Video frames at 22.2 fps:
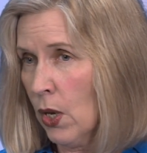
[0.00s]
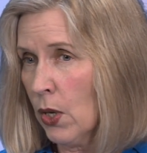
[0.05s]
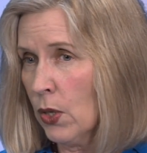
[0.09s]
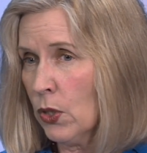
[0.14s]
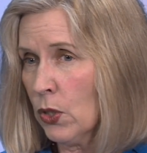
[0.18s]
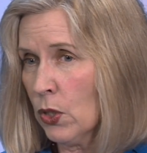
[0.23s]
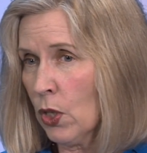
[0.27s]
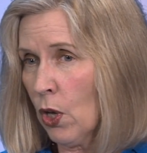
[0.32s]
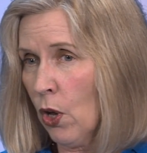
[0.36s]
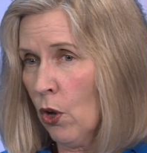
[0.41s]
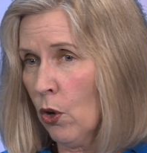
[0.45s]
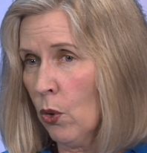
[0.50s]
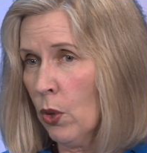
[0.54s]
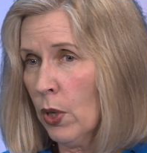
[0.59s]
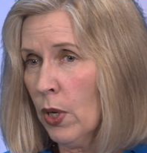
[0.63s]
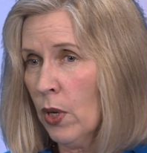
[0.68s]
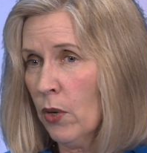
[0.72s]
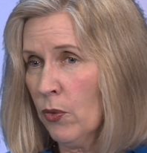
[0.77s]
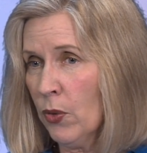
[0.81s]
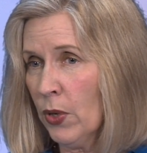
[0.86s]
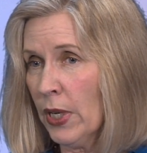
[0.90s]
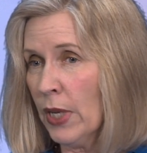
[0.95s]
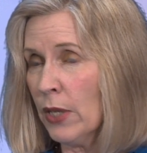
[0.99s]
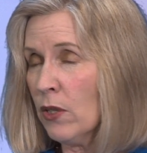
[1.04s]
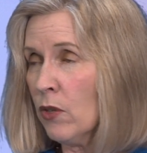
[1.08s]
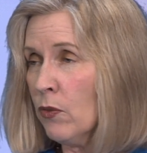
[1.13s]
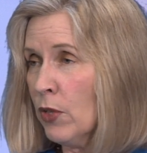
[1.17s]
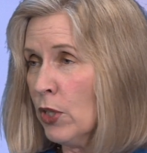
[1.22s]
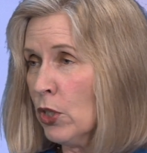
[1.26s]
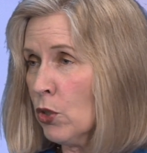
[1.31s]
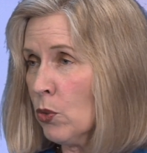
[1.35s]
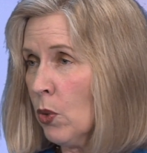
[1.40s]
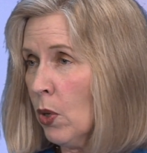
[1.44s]
So for an
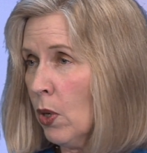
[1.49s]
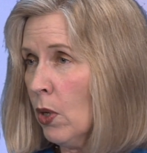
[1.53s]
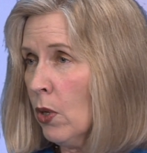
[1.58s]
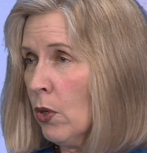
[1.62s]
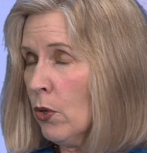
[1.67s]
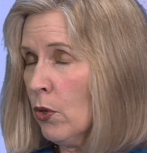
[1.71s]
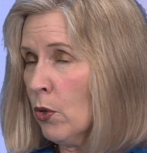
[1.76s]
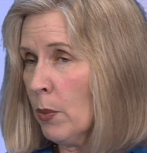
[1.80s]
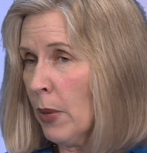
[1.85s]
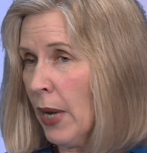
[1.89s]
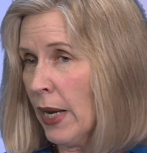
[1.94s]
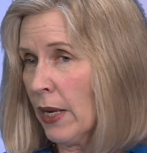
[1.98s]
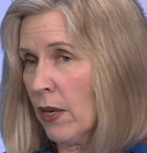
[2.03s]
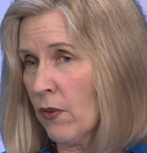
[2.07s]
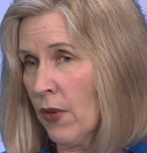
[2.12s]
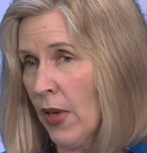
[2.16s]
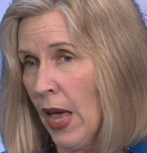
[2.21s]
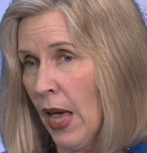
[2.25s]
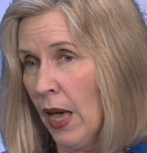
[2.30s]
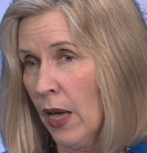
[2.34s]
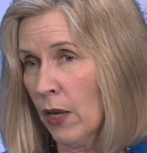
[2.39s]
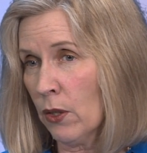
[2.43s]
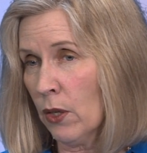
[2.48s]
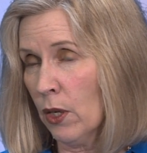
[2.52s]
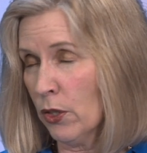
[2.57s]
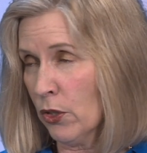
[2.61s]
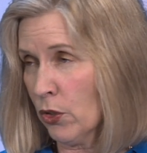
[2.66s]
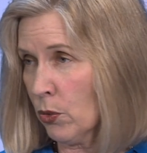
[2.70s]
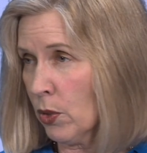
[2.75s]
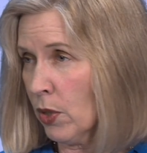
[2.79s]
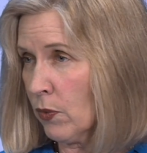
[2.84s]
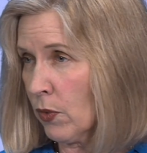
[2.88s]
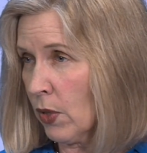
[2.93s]
individual who might have had
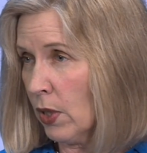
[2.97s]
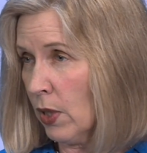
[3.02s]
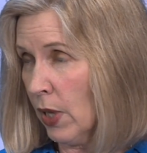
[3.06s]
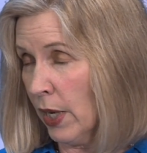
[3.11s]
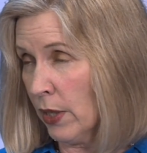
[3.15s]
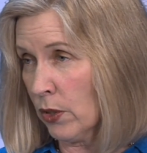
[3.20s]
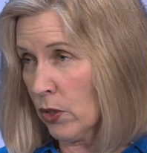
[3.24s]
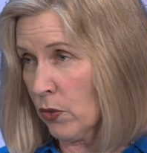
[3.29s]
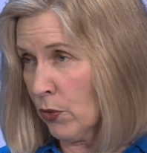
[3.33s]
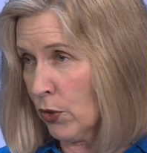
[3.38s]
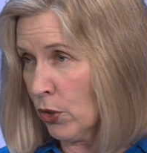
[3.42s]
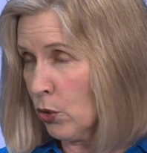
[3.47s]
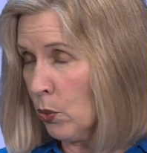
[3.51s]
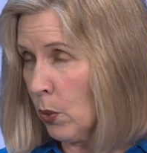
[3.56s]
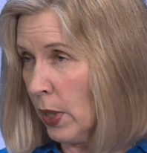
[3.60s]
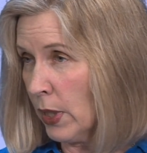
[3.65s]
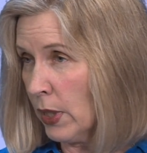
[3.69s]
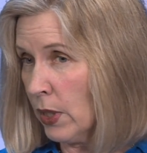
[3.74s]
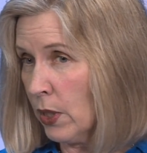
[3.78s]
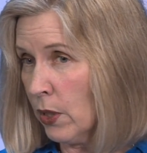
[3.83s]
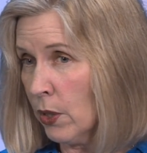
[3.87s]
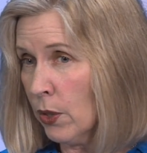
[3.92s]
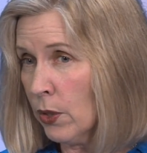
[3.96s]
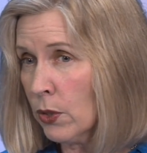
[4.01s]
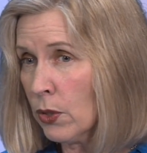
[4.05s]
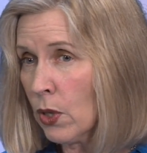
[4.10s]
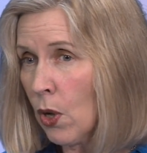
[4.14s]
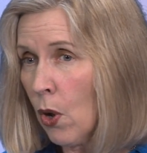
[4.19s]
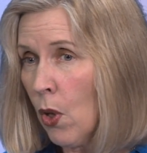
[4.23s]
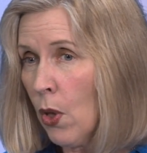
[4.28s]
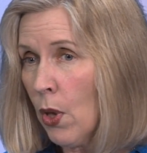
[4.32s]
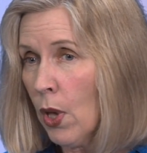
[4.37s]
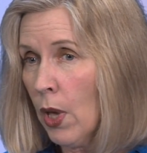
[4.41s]
ulcerative colitis for 20 years,
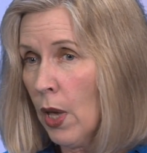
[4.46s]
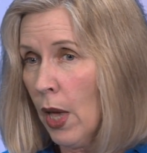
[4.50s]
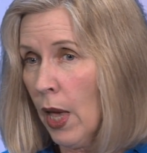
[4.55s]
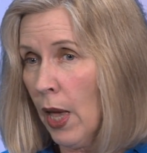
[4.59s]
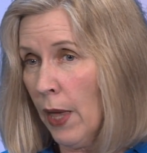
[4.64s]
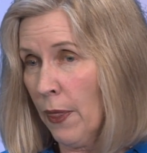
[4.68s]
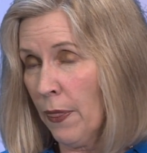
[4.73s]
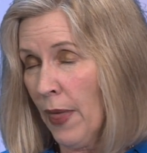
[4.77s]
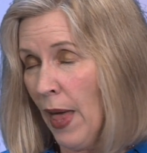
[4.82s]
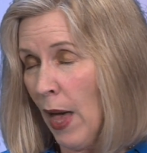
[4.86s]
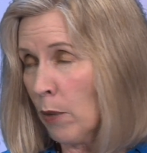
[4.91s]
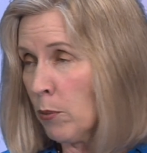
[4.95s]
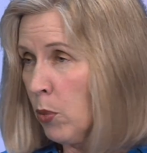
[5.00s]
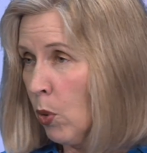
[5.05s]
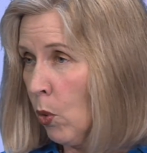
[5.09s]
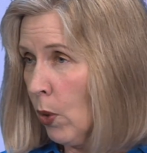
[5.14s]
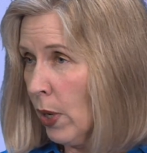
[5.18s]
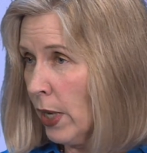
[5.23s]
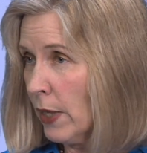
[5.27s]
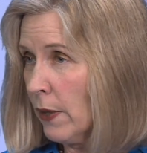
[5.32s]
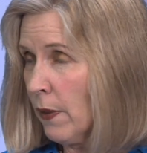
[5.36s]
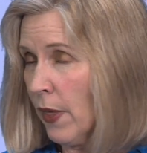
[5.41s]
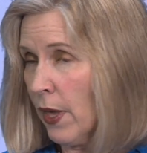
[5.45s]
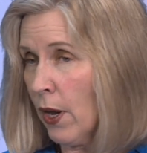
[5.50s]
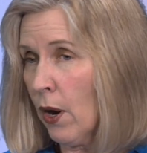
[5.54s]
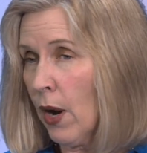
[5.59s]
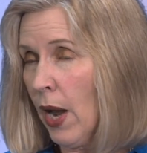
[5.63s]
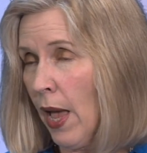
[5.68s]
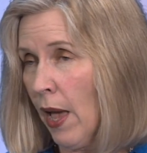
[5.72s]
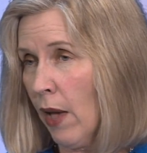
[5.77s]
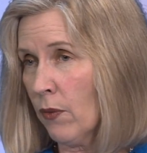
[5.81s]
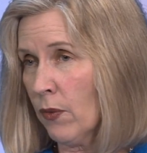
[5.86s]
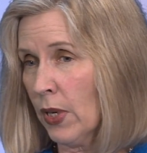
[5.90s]
at that point they are
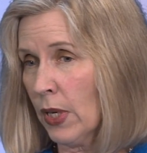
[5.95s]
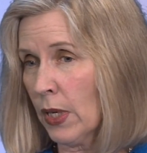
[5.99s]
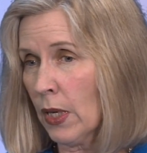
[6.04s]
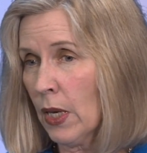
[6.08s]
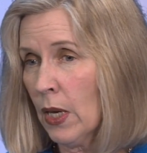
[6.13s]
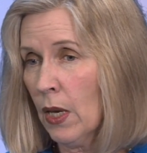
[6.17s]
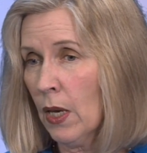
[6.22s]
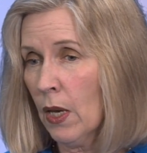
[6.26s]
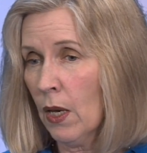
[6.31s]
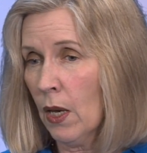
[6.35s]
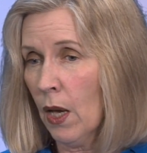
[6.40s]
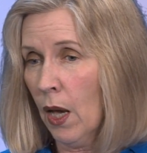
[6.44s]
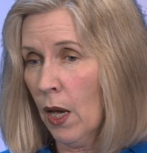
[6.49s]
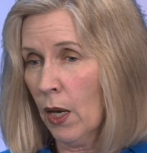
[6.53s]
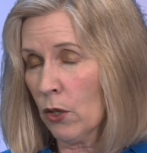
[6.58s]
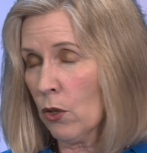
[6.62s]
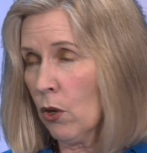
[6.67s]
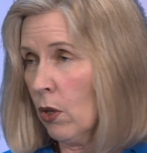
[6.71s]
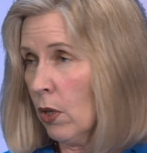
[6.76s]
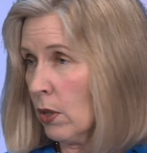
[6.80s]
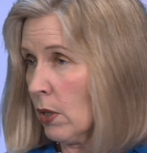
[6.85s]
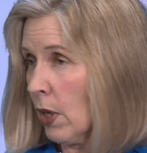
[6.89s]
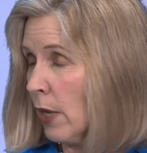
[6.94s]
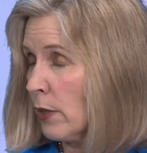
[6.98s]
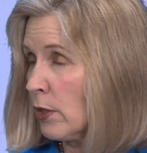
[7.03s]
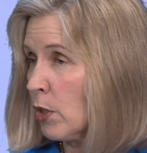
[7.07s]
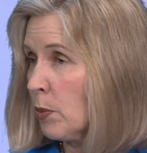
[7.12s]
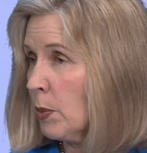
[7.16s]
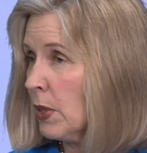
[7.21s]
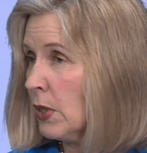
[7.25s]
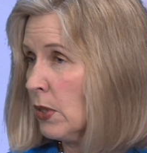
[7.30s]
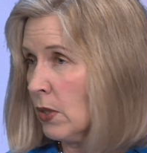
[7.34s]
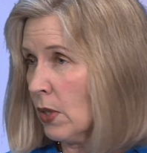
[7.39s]
having
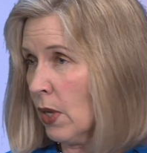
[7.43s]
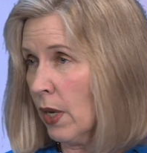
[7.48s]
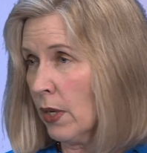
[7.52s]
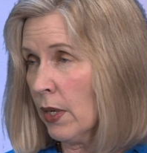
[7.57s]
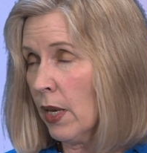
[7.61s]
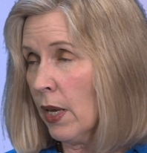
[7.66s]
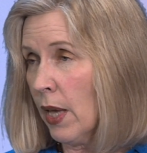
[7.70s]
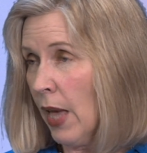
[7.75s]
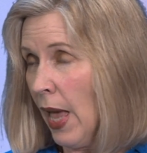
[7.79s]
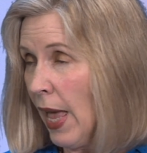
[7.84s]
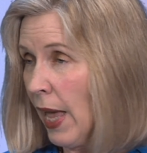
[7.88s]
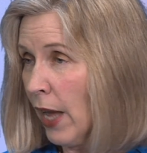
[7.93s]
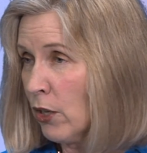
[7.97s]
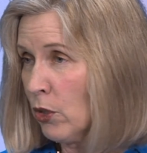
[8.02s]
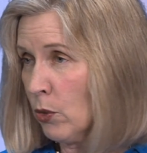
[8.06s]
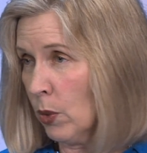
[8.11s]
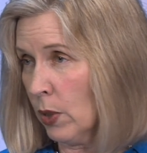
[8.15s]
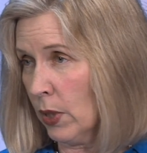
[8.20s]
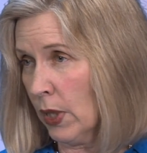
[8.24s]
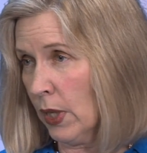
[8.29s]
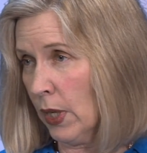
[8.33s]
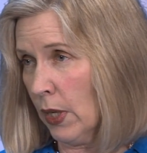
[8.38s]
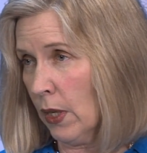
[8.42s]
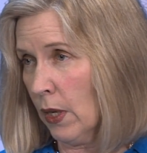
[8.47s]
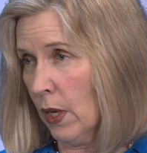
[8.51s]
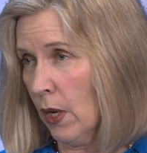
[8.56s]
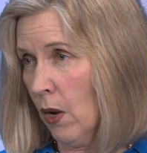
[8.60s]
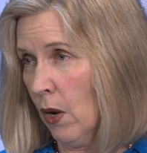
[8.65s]
colonoscopies done annually,